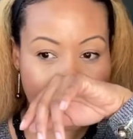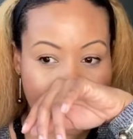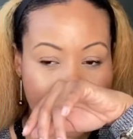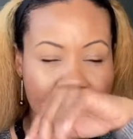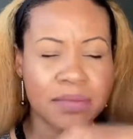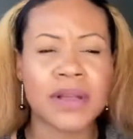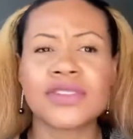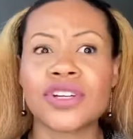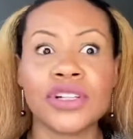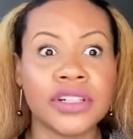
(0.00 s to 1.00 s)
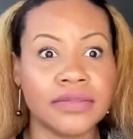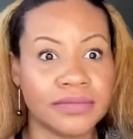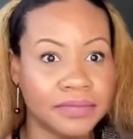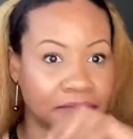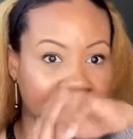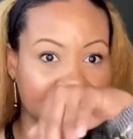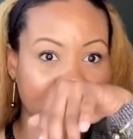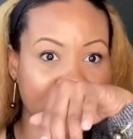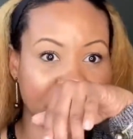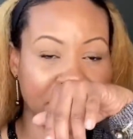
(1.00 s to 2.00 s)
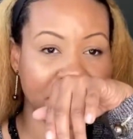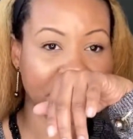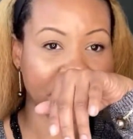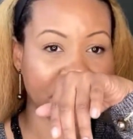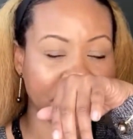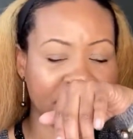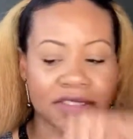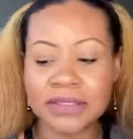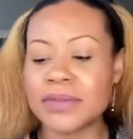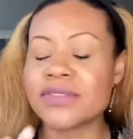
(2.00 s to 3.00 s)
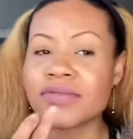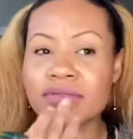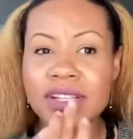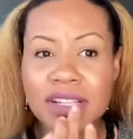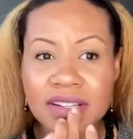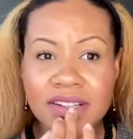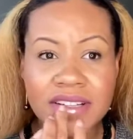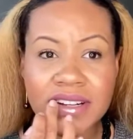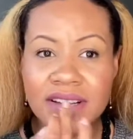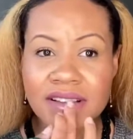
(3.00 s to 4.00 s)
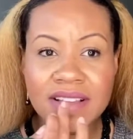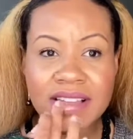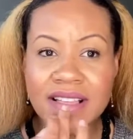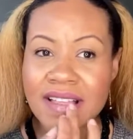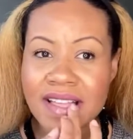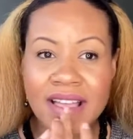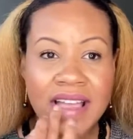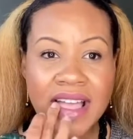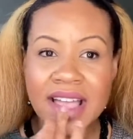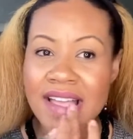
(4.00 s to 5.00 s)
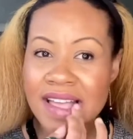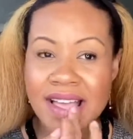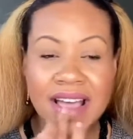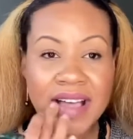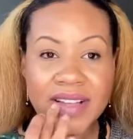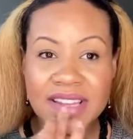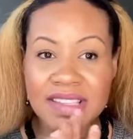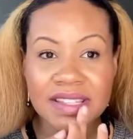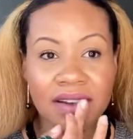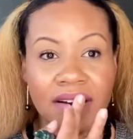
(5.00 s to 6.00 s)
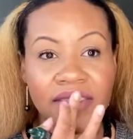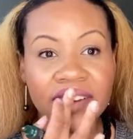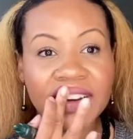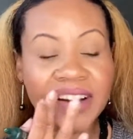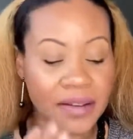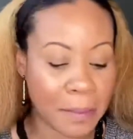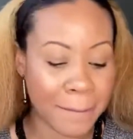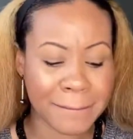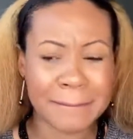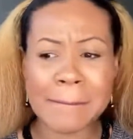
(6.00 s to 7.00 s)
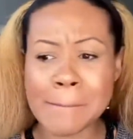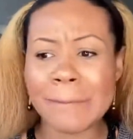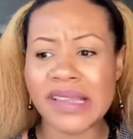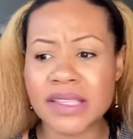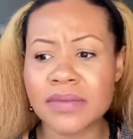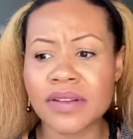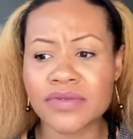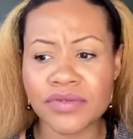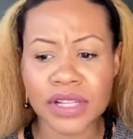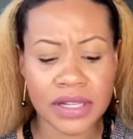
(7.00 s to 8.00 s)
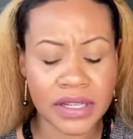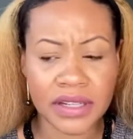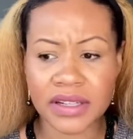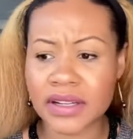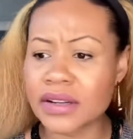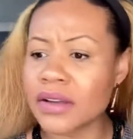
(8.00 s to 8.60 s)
Smells good. Smells real good. Lipstick on, but it smells really good.